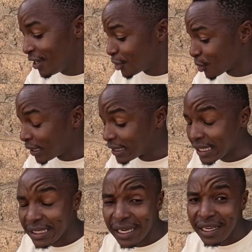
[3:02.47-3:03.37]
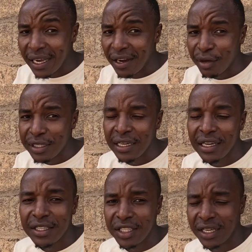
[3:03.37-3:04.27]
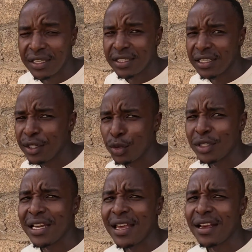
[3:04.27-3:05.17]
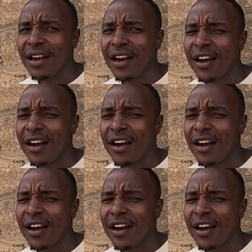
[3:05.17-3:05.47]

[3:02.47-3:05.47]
So in Tanzania, I recently checked, it was like